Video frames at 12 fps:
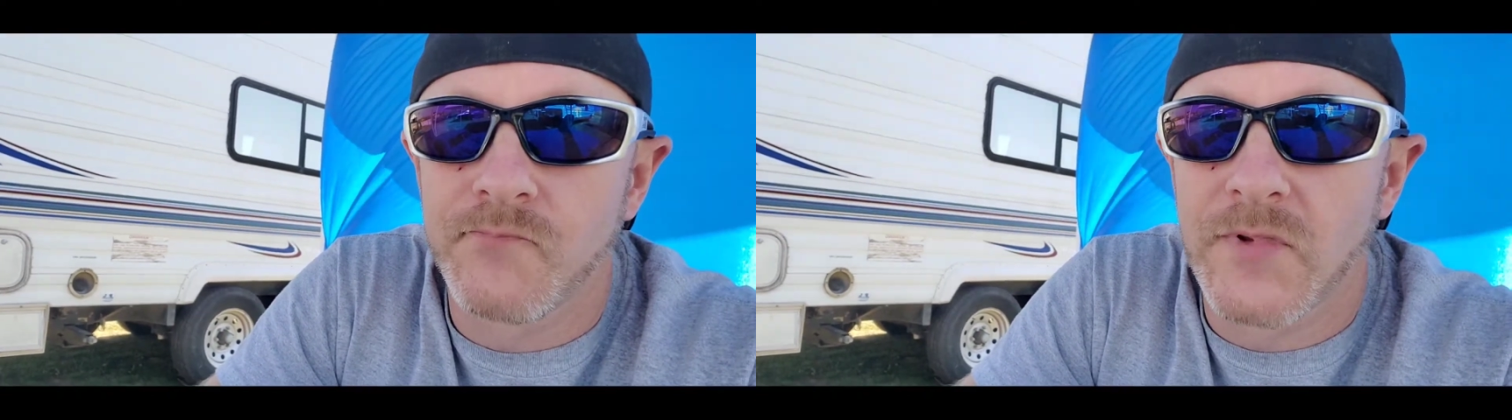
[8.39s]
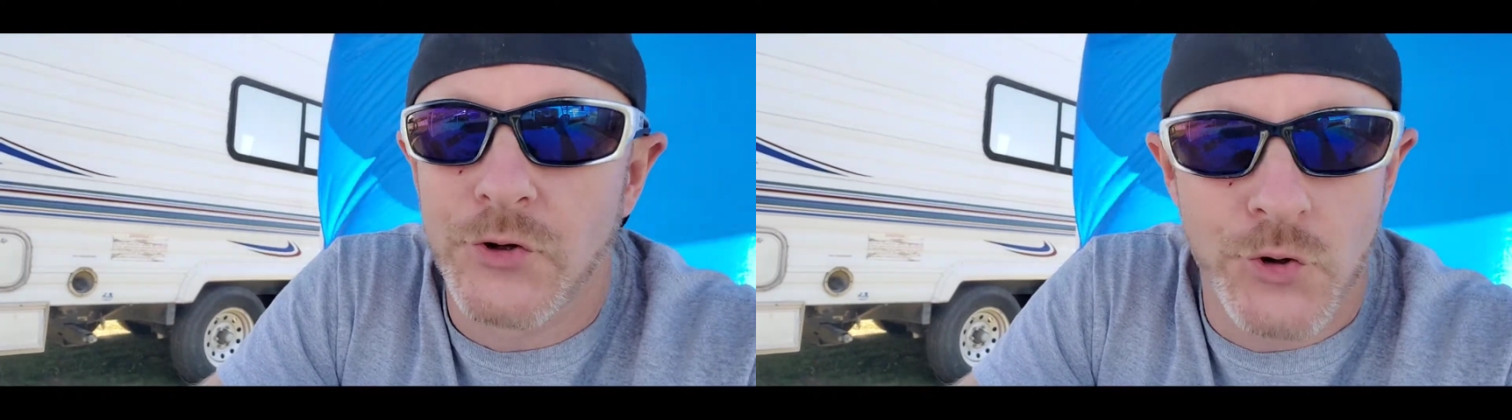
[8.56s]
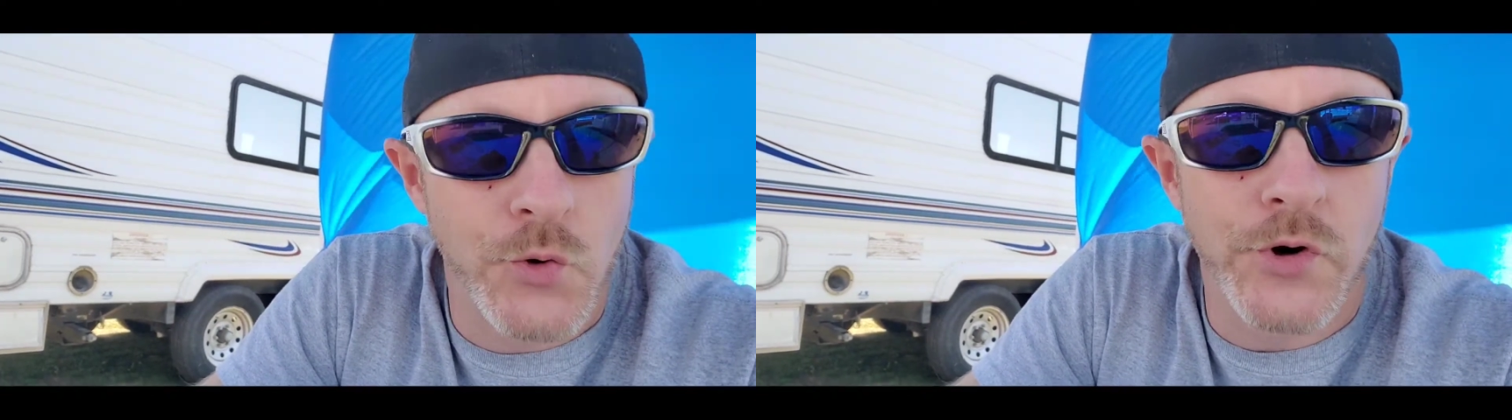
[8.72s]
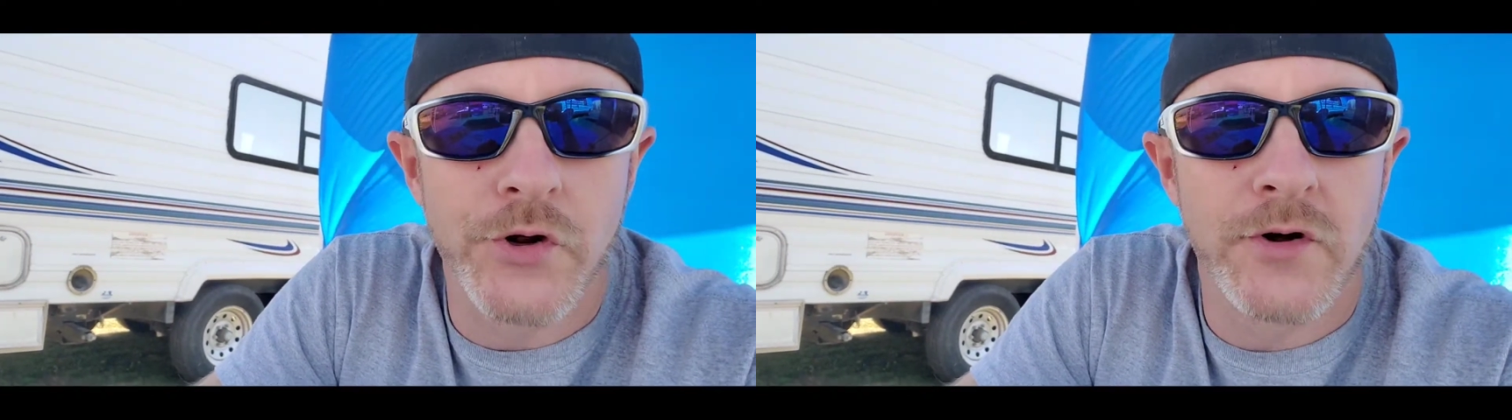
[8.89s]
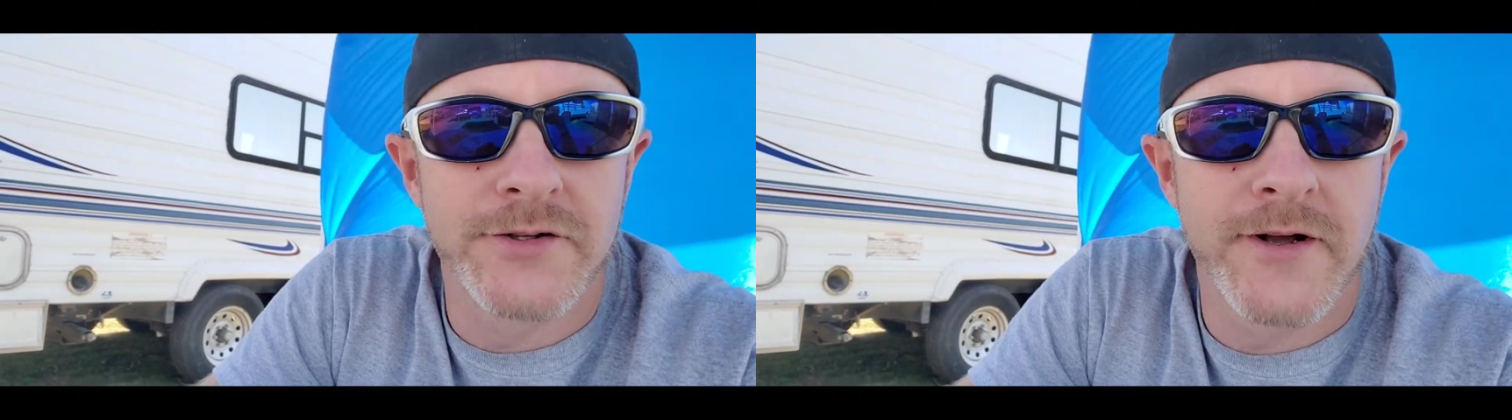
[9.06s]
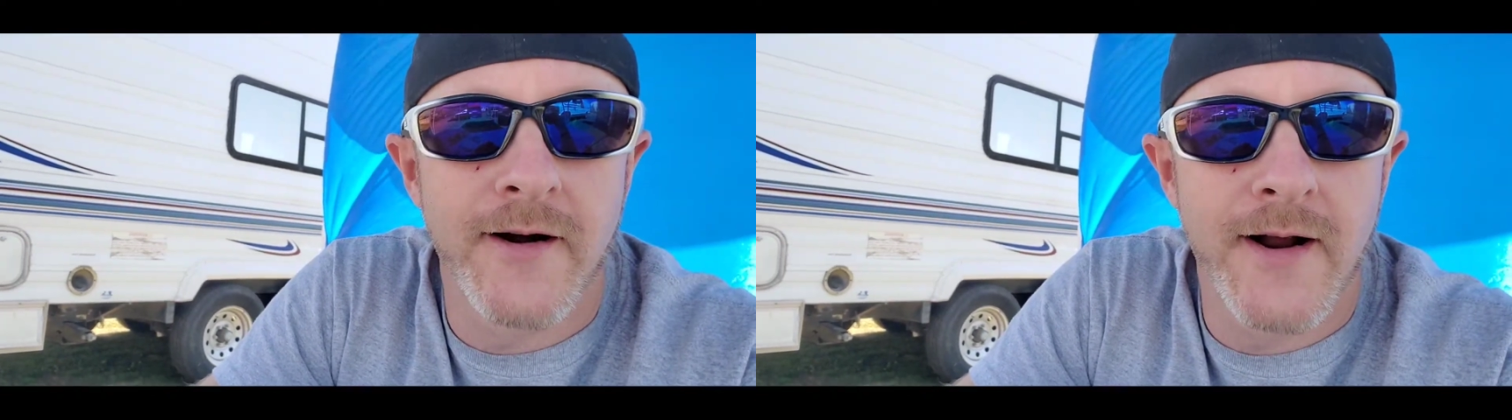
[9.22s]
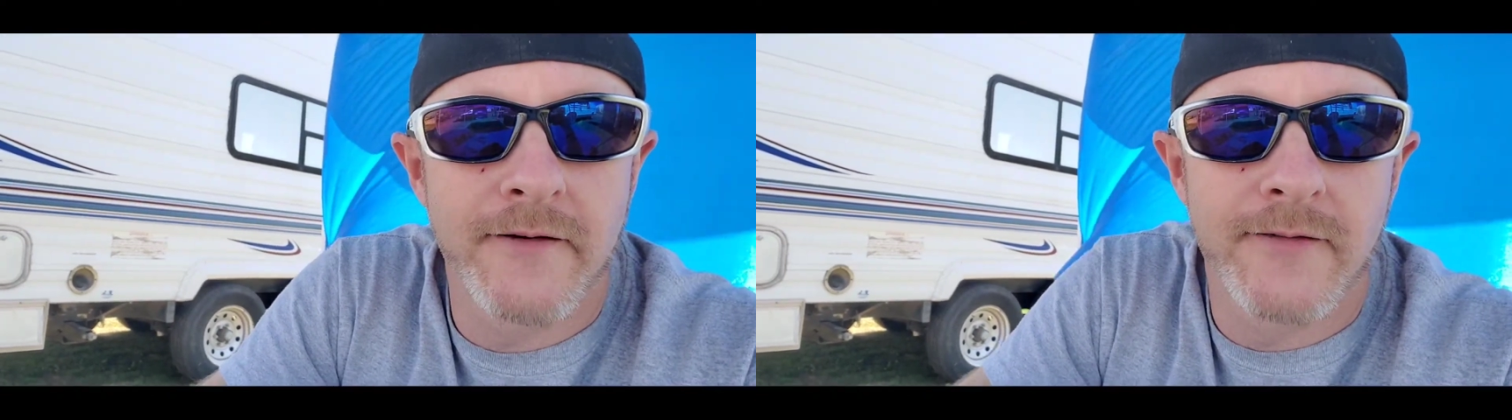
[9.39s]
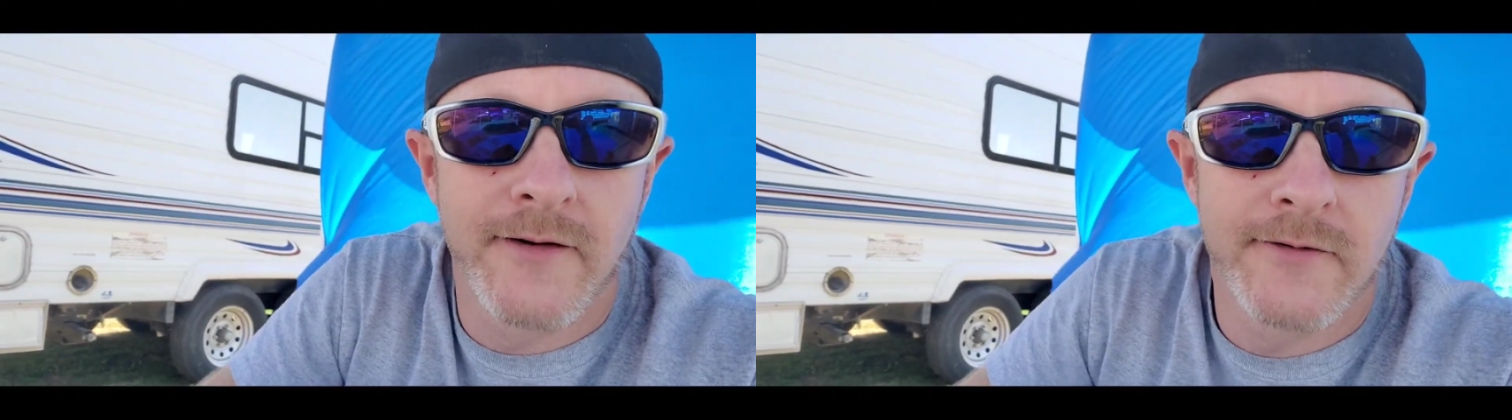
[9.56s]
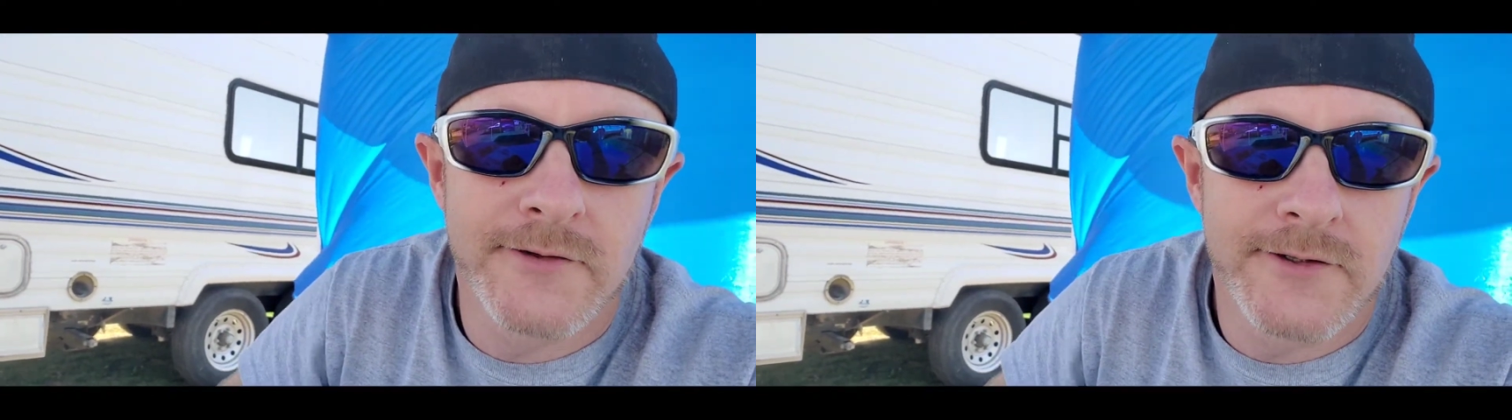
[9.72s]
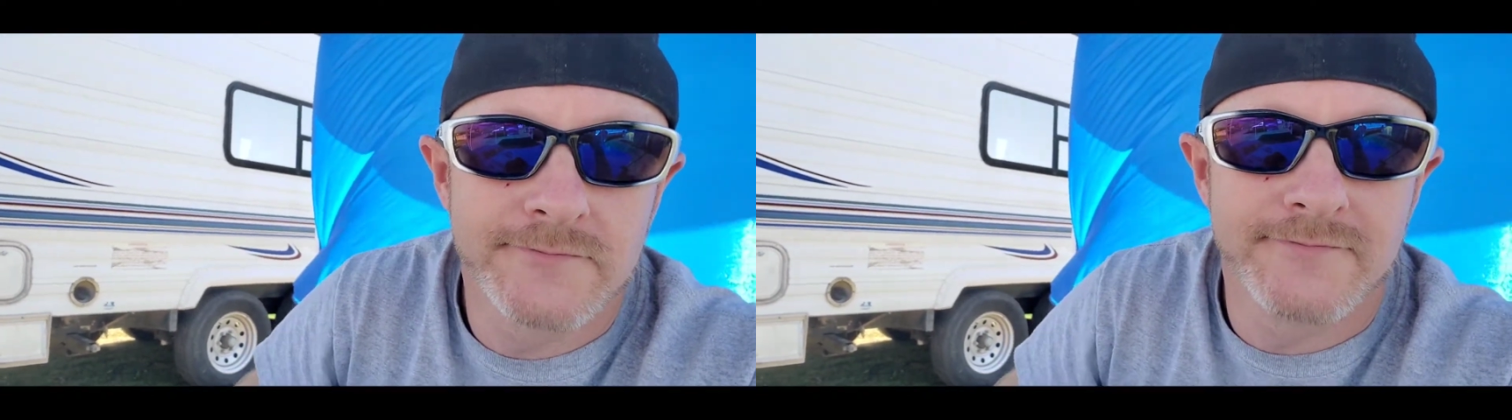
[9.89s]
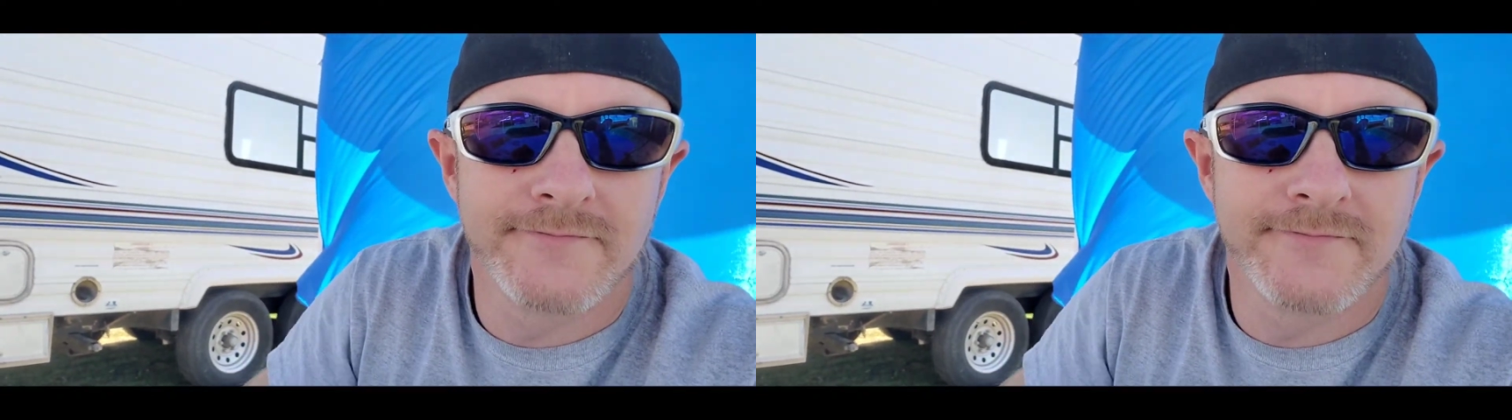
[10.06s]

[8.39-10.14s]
You know what we do on Saturday afternoons?